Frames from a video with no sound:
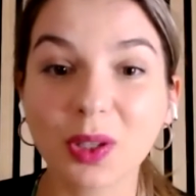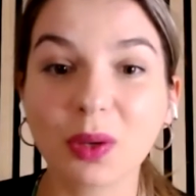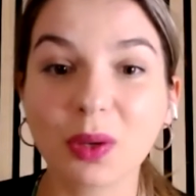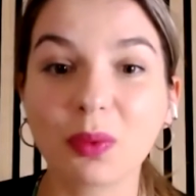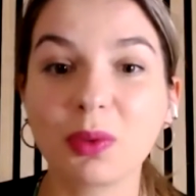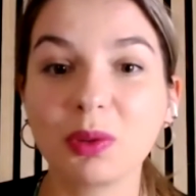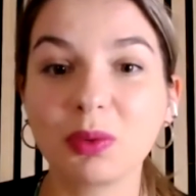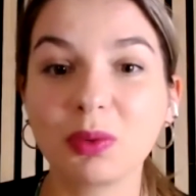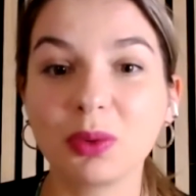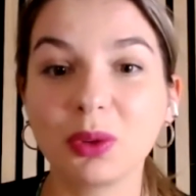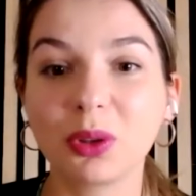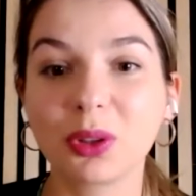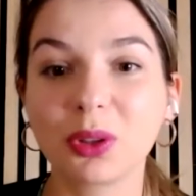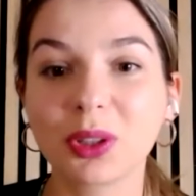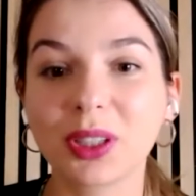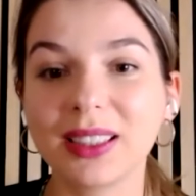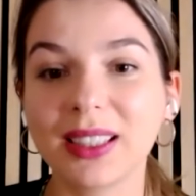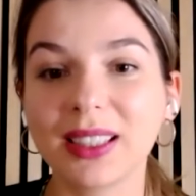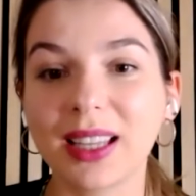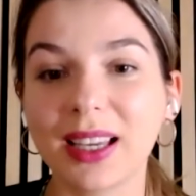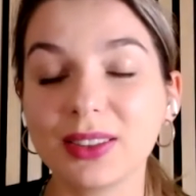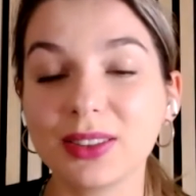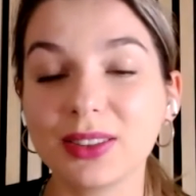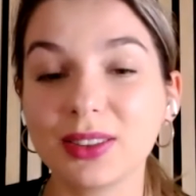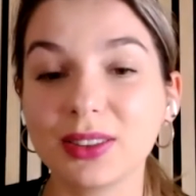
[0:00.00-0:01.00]
We will
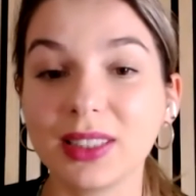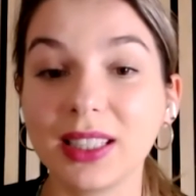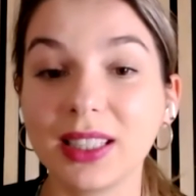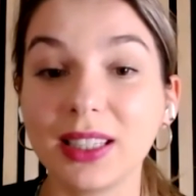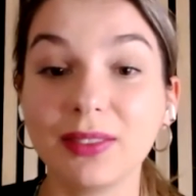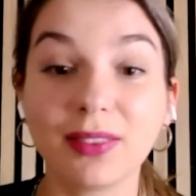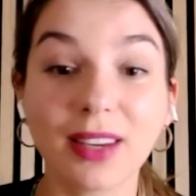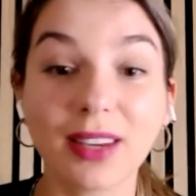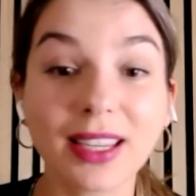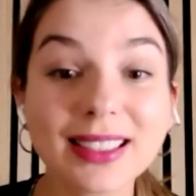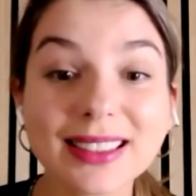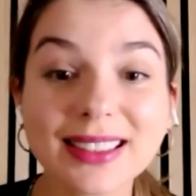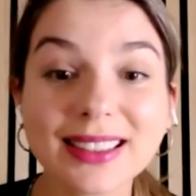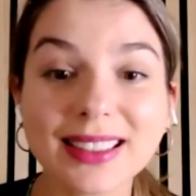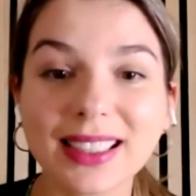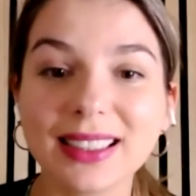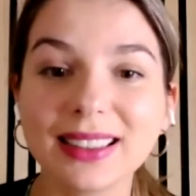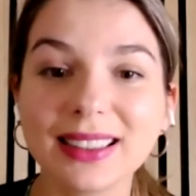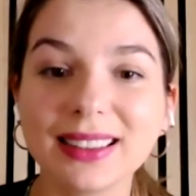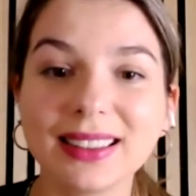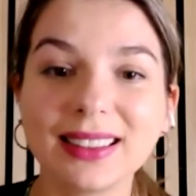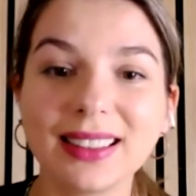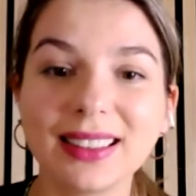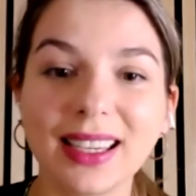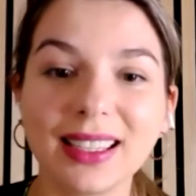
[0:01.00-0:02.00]
organize events
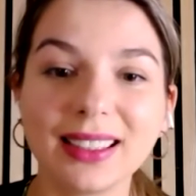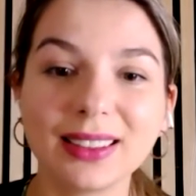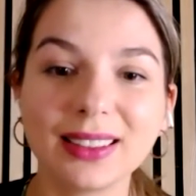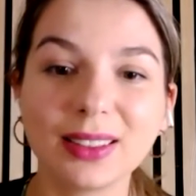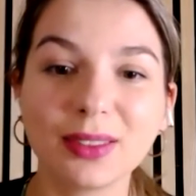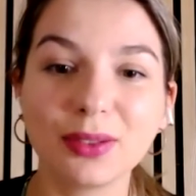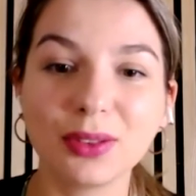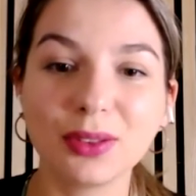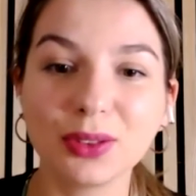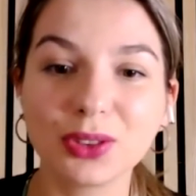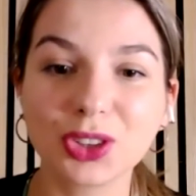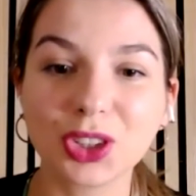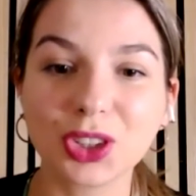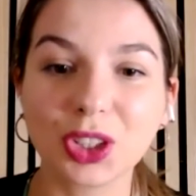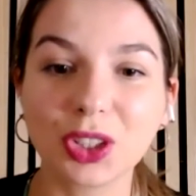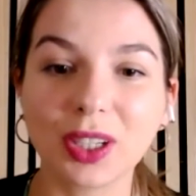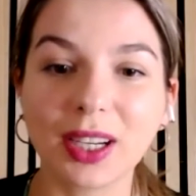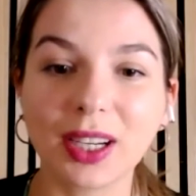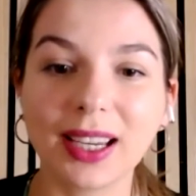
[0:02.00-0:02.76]
in the future,